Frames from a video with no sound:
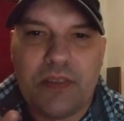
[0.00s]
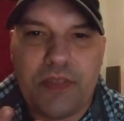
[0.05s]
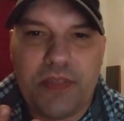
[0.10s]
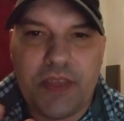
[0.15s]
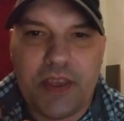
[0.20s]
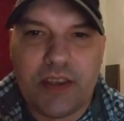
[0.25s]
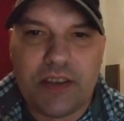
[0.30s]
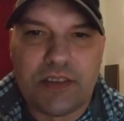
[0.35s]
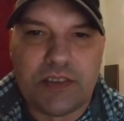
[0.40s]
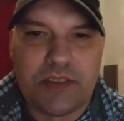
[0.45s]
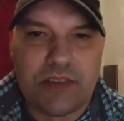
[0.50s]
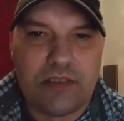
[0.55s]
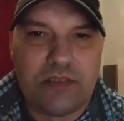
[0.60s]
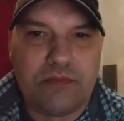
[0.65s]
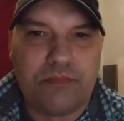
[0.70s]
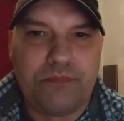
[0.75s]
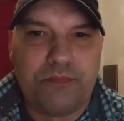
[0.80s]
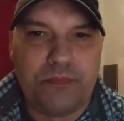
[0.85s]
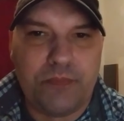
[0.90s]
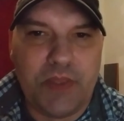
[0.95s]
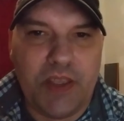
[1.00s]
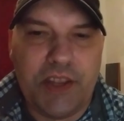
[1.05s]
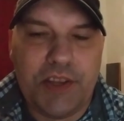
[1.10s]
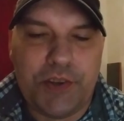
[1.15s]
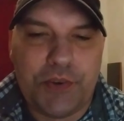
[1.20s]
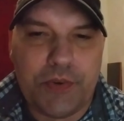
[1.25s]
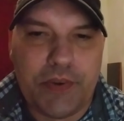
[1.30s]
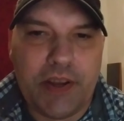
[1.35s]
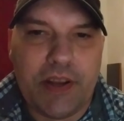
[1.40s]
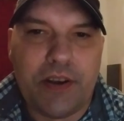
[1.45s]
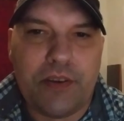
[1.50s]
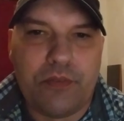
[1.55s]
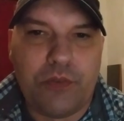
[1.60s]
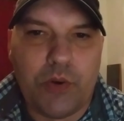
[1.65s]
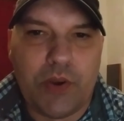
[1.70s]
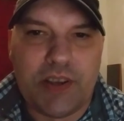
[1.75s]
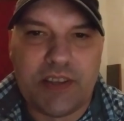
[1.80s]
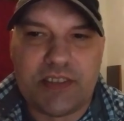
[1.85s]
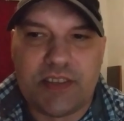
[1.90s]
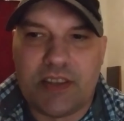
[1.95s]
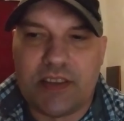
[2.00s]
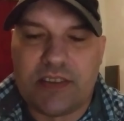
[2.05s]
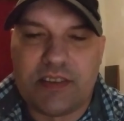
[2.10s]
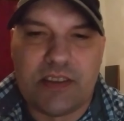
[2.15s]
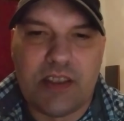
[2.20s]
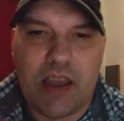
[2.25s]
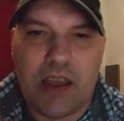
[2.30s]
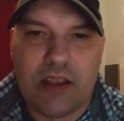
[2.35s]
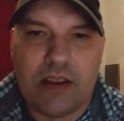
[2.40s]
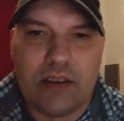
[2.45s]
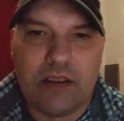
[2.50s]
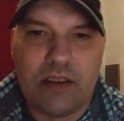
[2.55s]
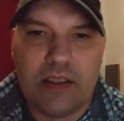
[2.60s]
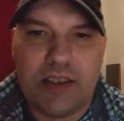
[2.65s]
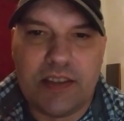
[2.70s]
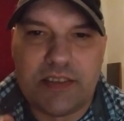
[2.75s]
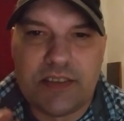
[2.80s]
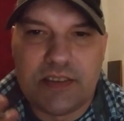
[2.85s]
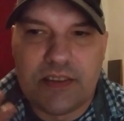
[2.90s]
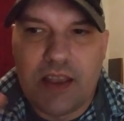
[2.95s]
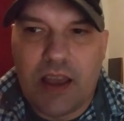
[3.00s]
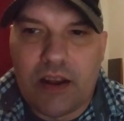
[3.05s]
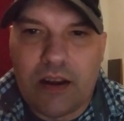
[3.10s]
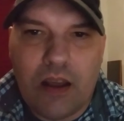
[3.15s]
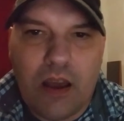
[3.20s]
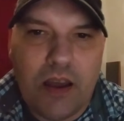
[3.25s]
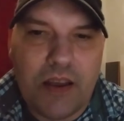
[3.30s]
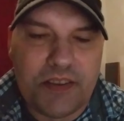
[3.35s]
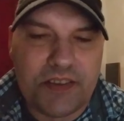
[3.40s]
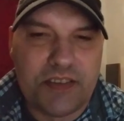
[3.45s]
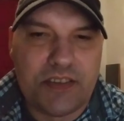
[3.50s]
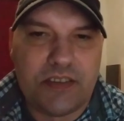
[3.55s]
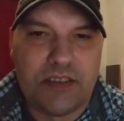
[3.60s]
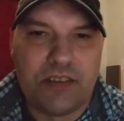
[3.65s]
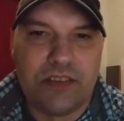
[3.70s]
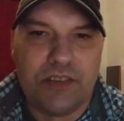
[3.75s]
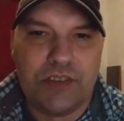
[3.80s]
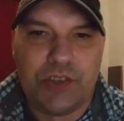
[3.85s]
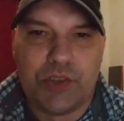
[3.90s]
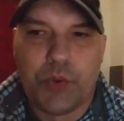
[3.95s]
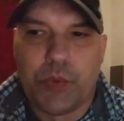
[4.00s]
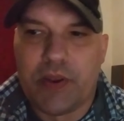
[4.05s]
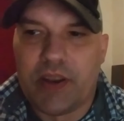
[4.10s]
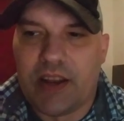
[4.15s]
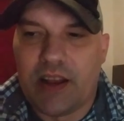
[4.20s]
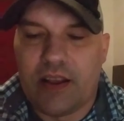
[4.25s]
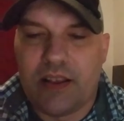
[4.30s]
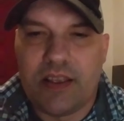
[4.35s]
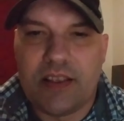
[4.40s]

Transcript: things in your inner voice, it's not it's not us doing it.